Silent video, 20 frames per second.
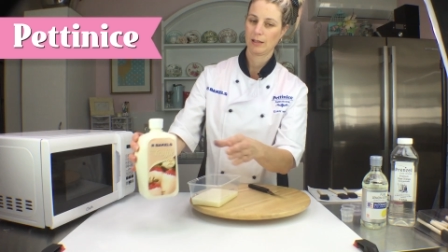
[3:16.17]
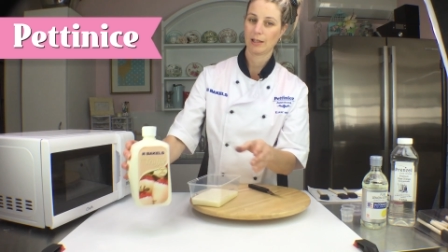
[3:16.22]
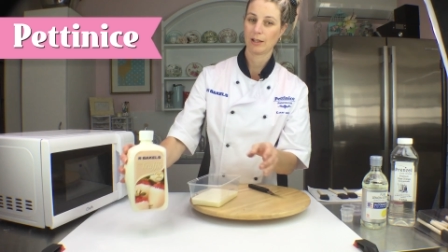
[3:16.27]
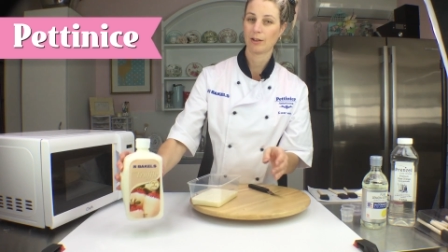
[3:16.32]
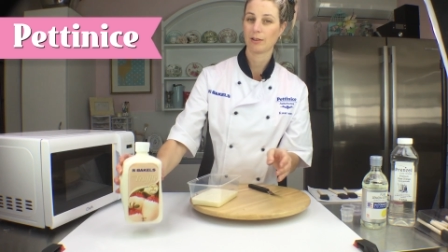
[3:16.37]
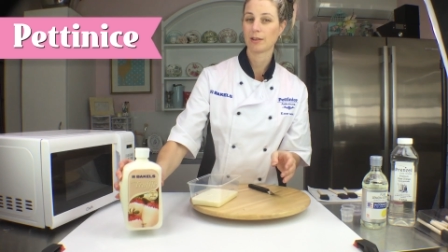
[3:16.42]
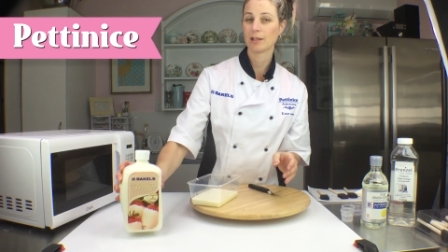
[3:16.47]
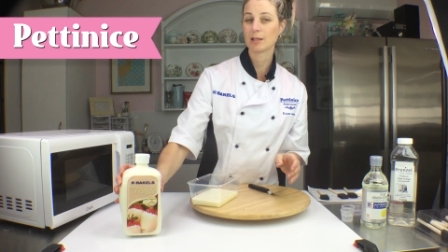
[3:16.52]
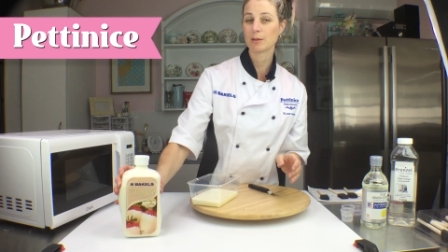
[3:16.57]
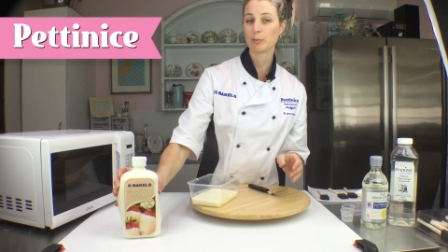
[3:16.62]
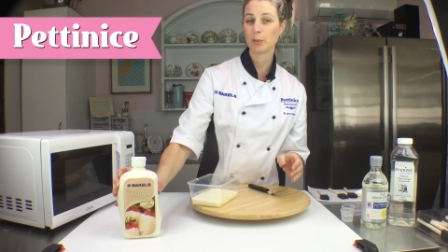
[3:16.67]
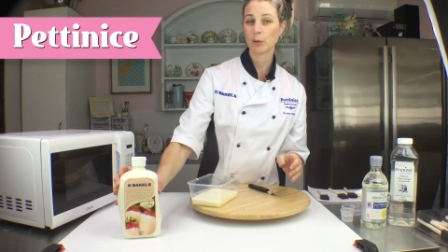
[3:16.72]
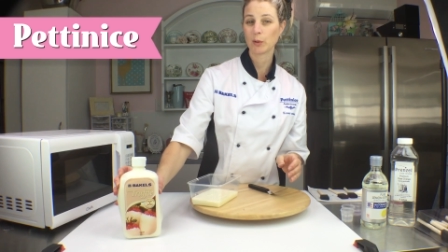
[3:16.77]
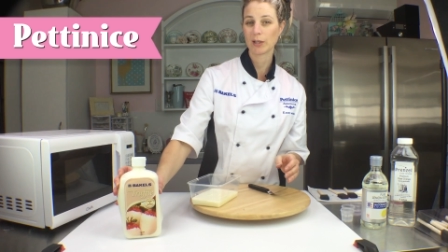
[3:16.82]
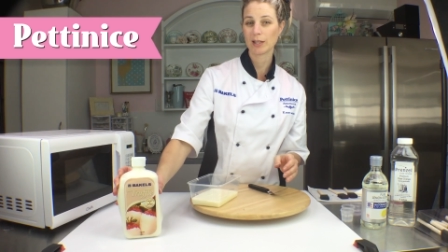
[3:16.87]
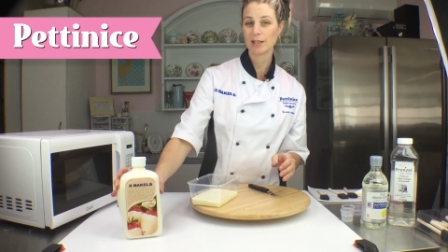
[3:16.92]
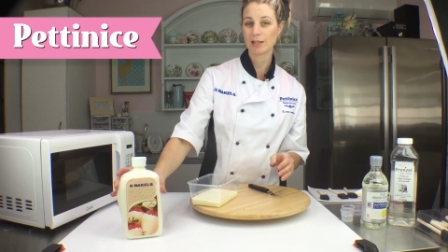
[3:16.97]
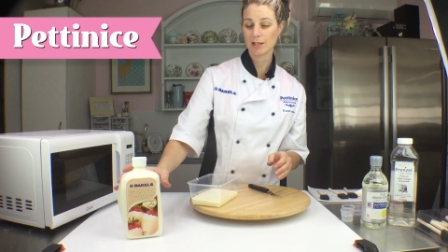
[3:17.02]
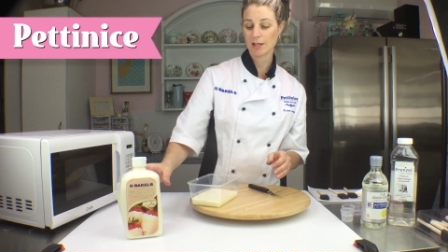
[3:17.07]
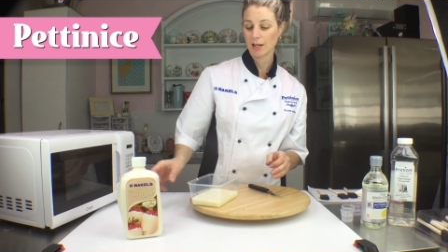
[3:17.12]
Now at this
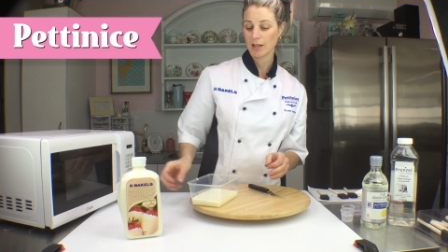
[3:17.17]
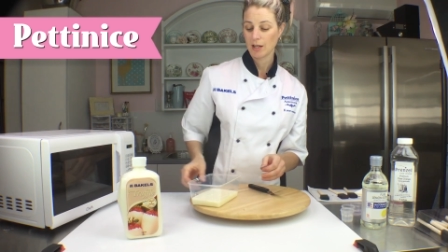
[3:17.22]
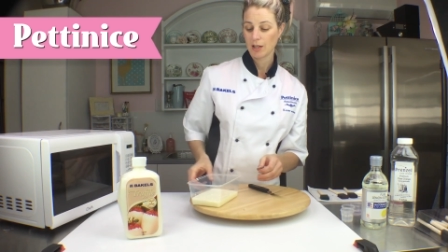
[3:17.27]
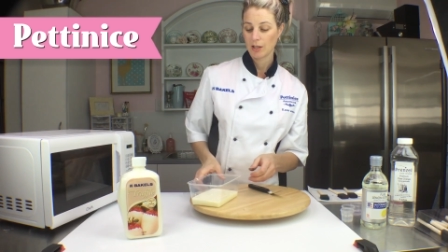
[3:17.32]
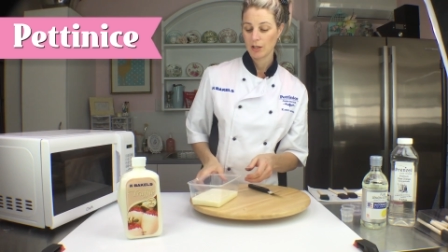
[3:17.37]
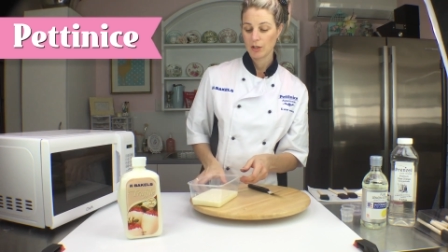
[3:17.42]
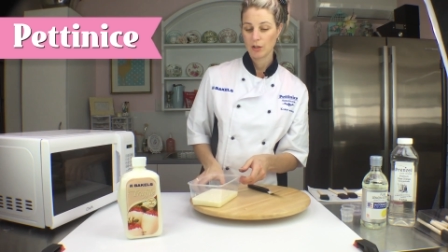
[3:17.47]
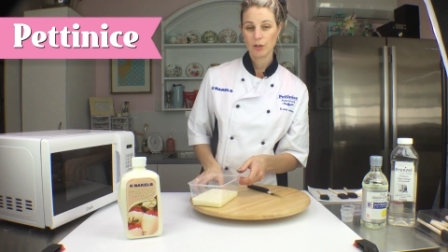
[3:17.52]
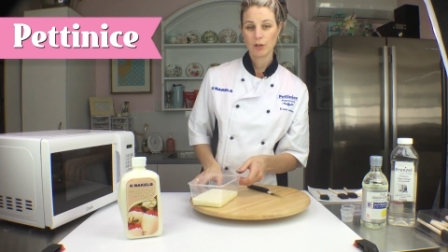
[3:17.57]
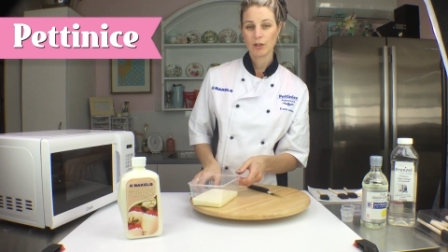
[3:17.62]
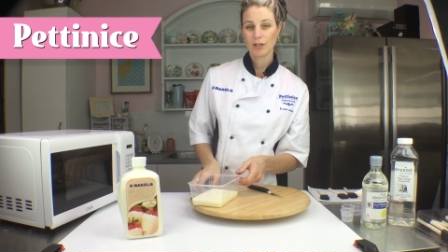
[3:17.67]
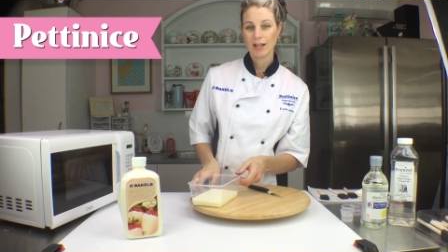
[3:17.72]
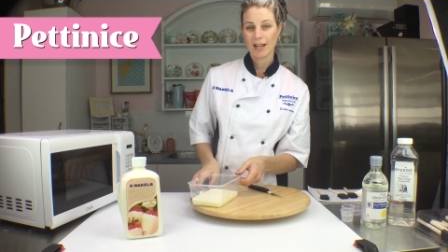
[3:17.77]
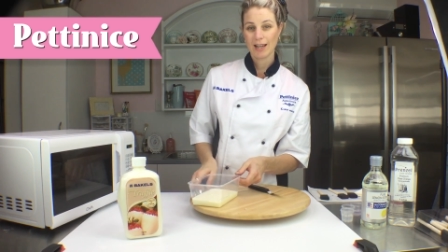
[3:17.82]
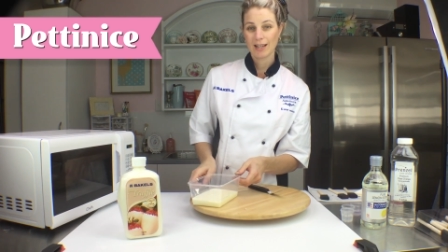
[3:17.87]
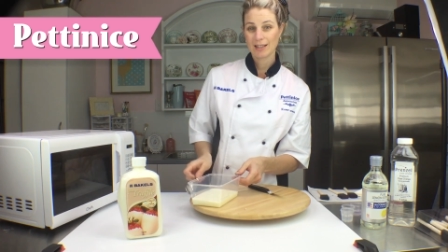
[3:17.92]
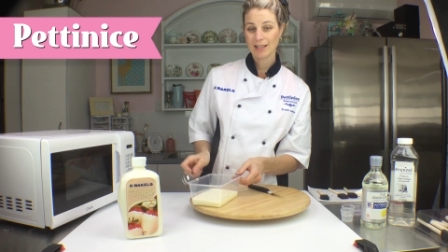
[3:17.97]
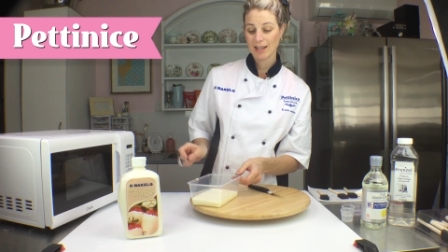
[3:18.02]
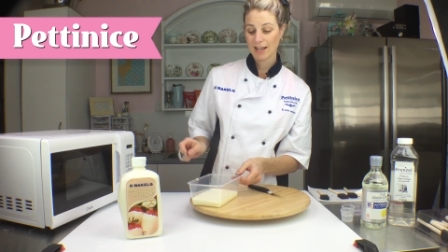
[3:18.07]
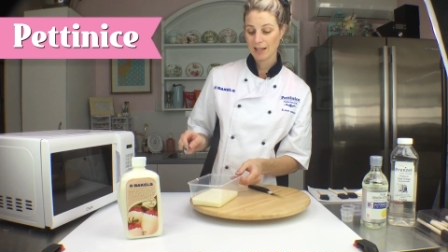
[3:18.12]
point, you can
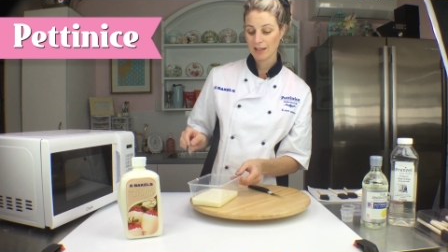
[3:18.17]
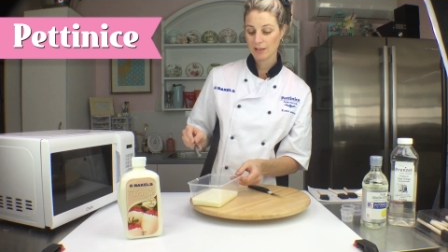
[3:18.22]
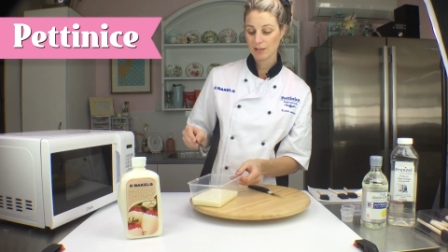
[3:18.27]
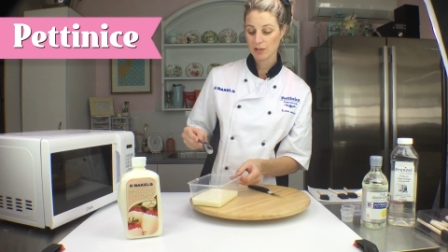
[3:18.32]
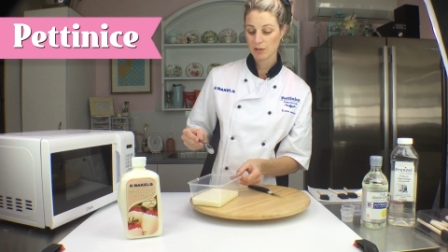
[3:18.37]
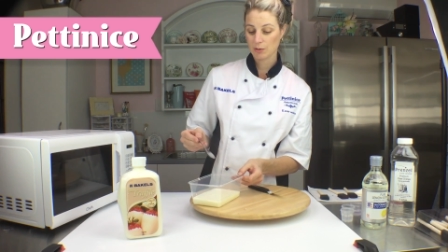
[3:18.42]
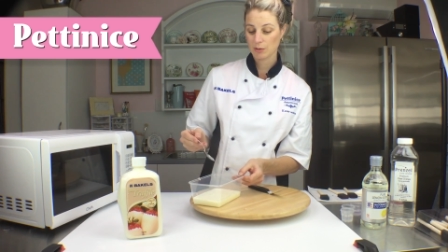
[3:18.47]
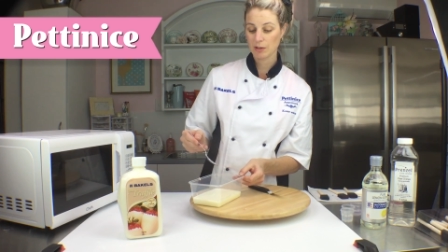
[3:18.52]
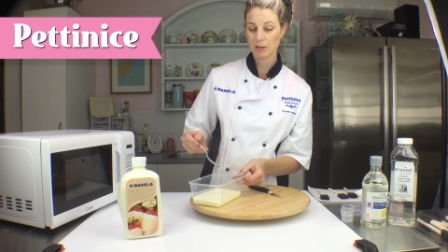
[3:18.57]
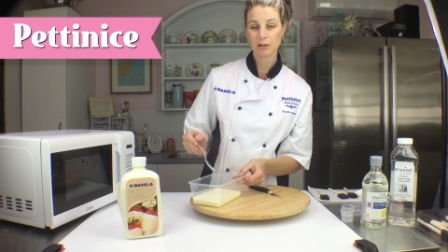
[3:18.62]
add colour to